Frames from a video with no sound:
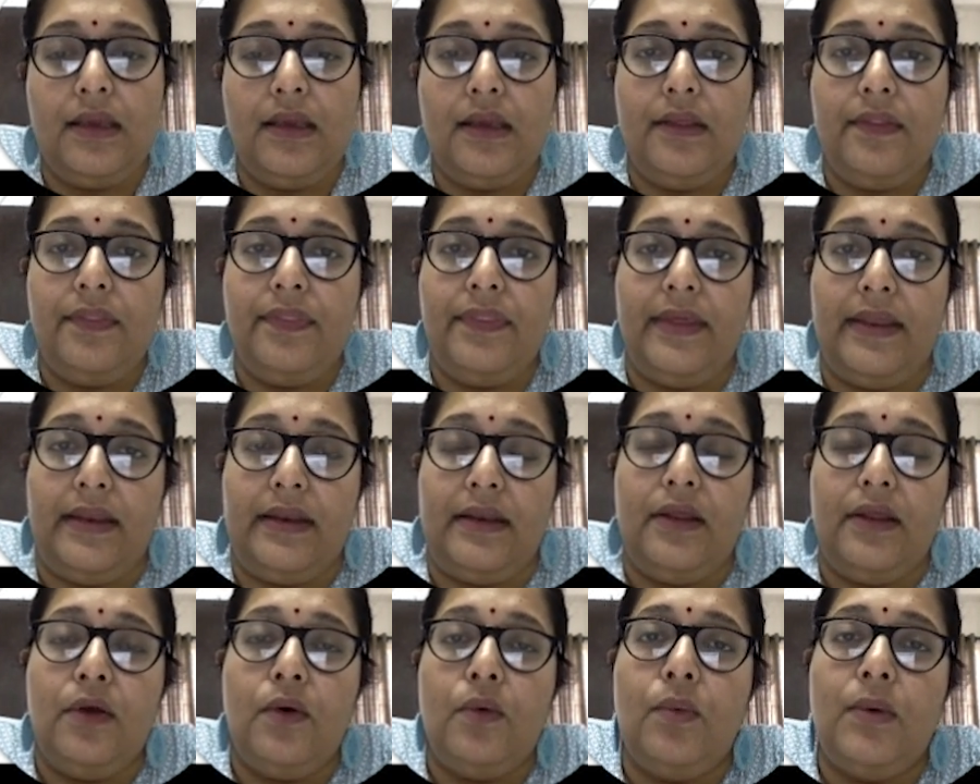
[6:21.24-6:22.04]

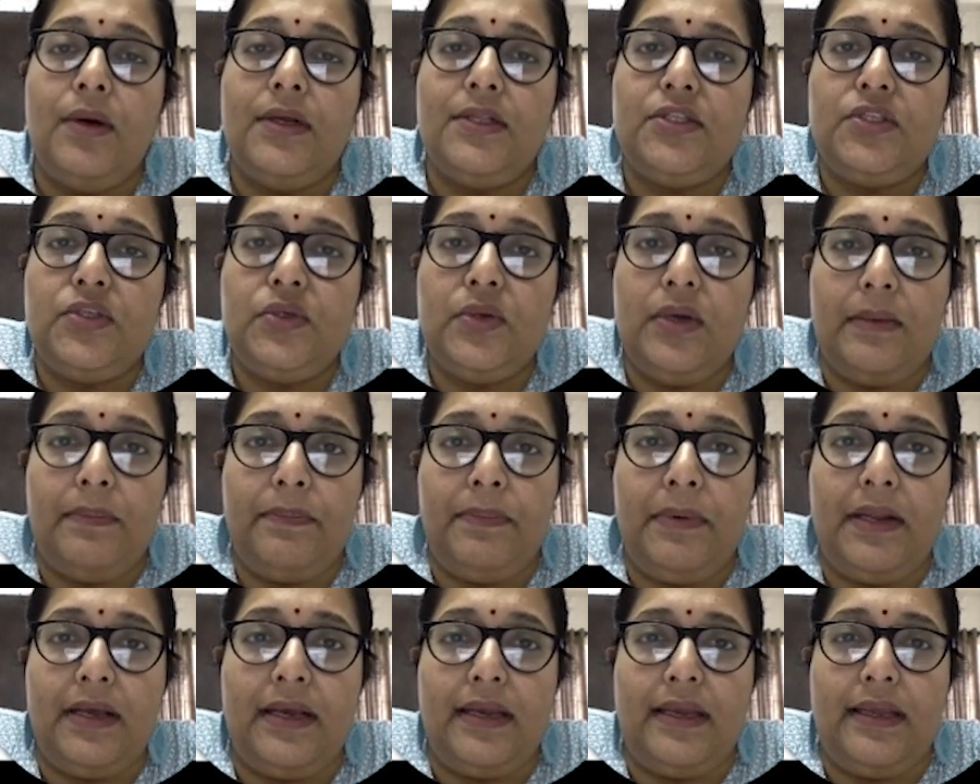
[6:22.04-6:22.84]
Then once you
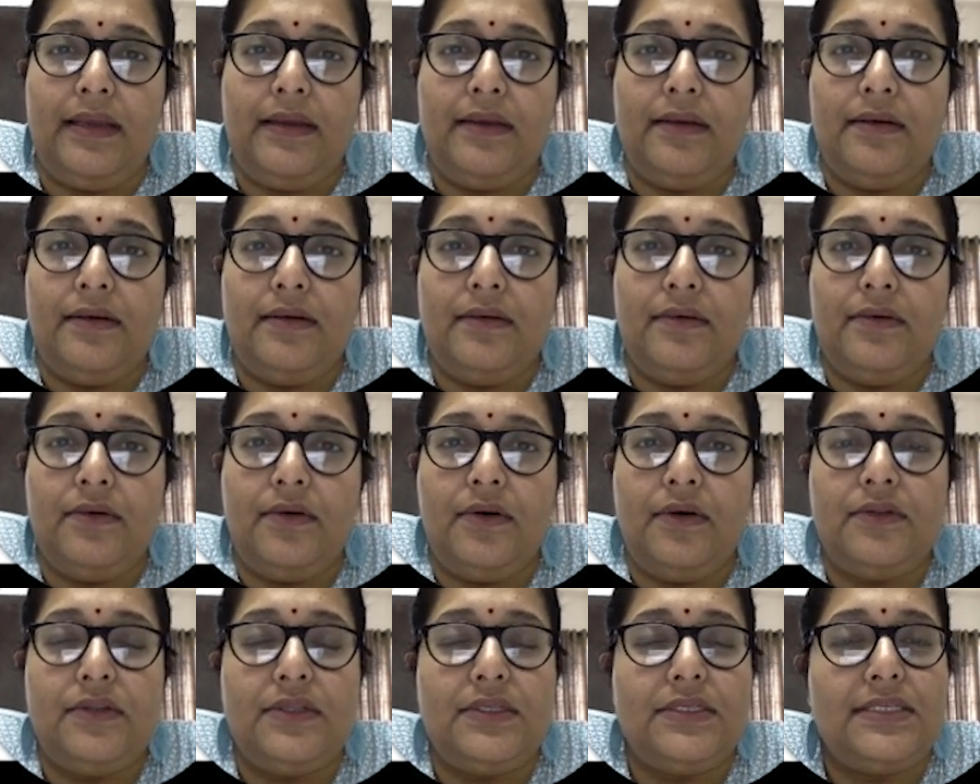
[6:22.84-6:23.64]
apply,
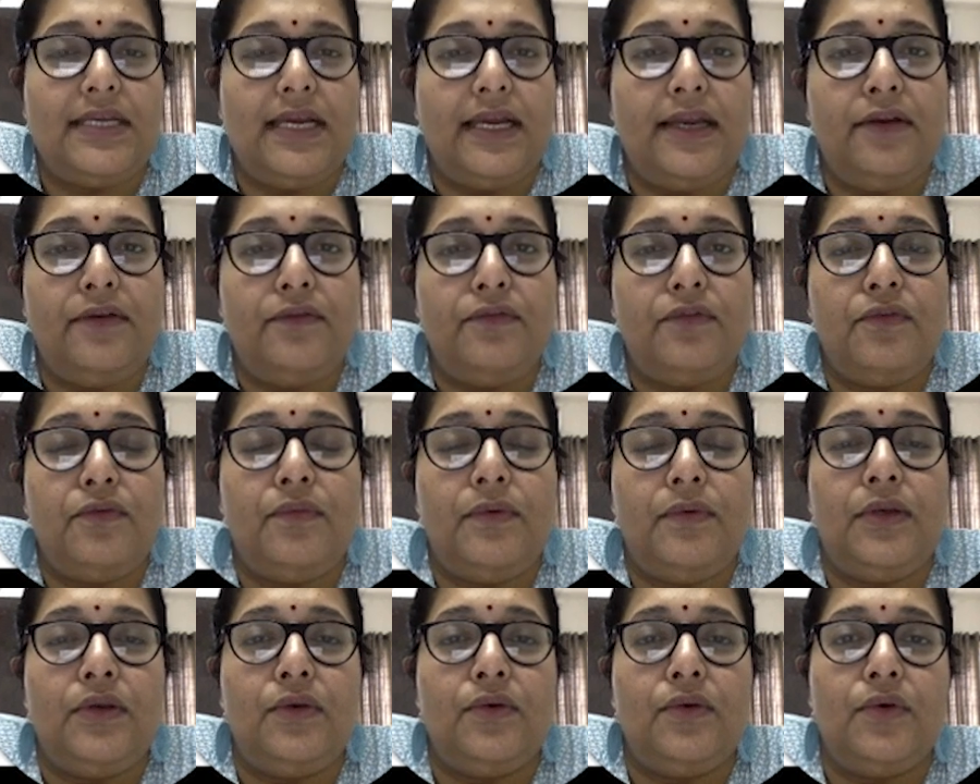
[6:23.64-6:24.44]
on the side of the
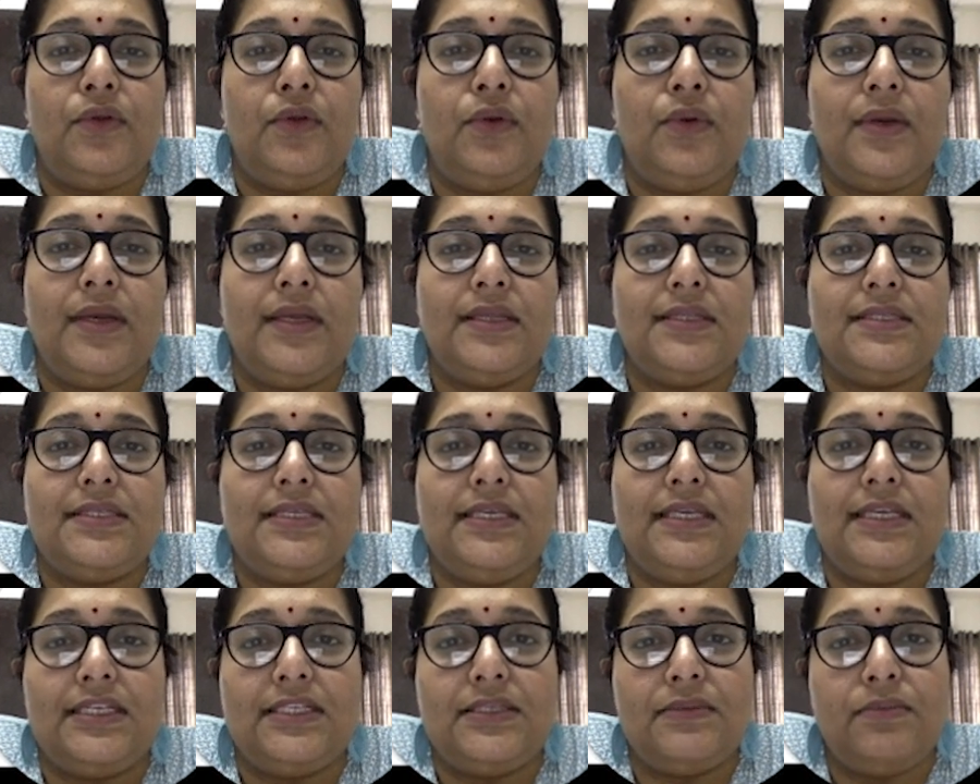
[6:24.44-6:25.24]
window you can
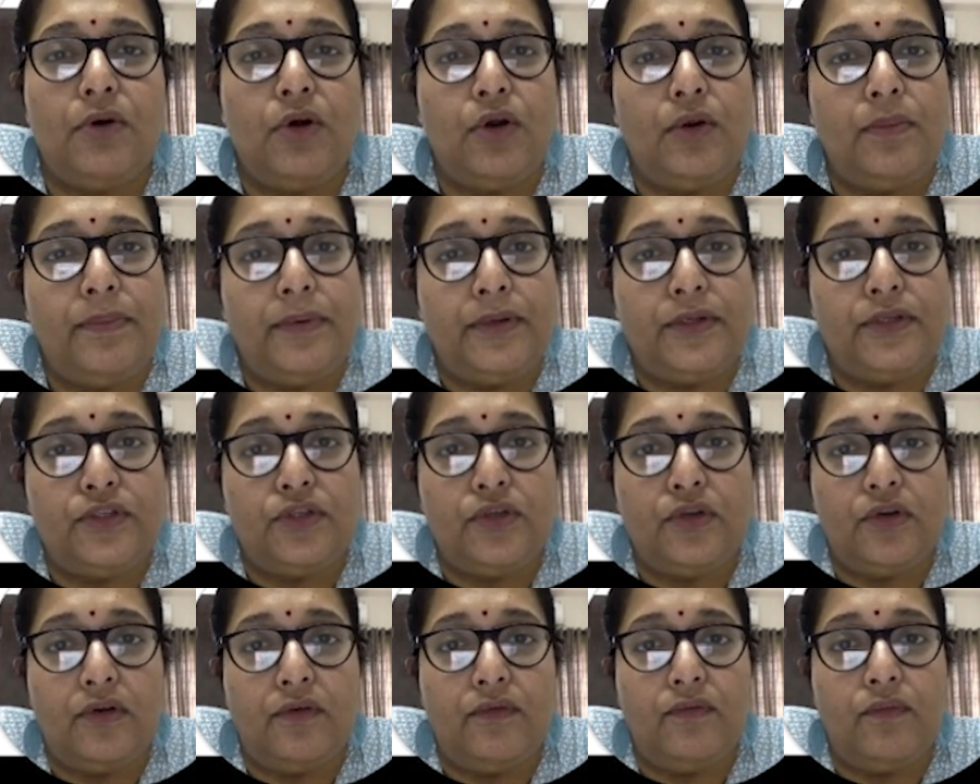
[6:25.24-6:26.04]
see a small
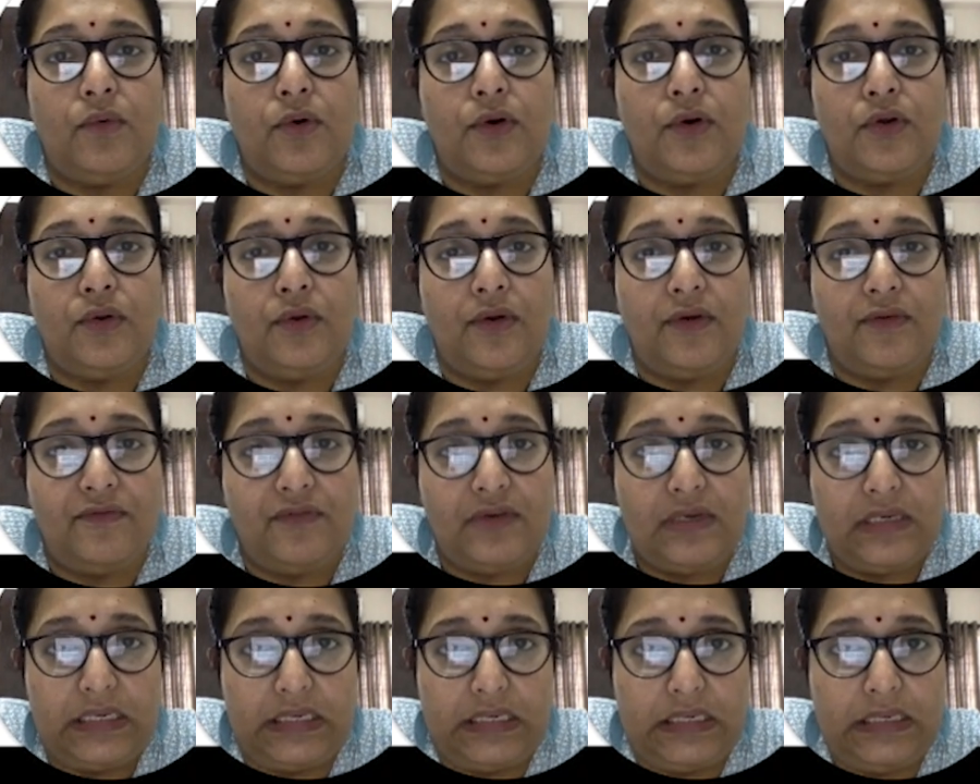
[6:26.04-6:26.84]
picture of what you have
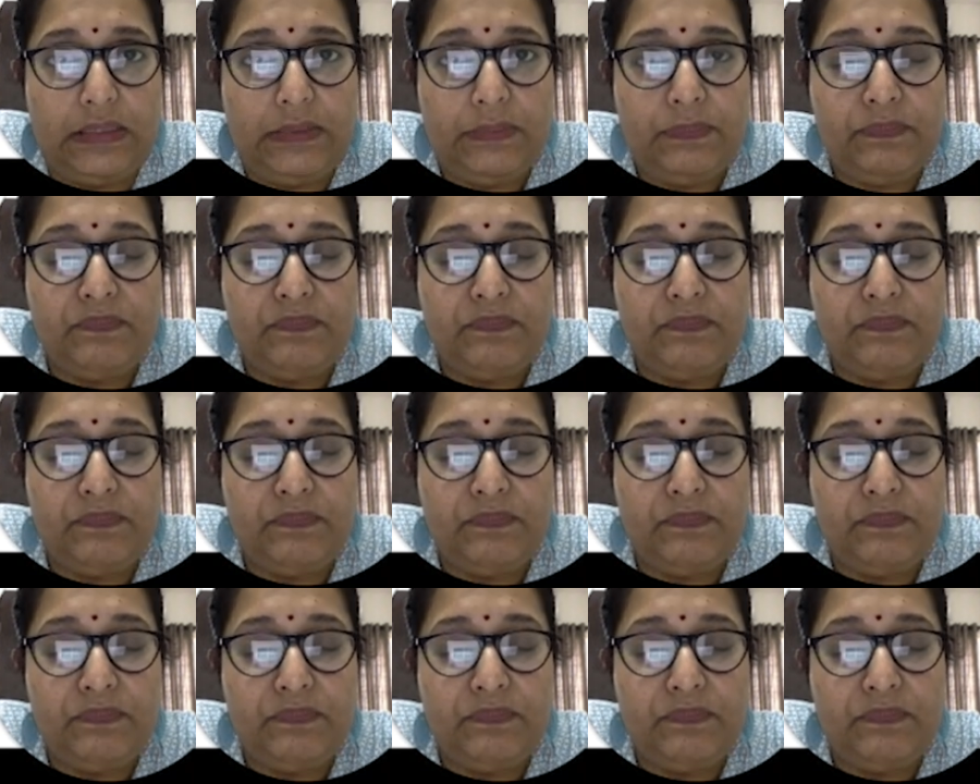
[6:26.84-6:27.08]
done.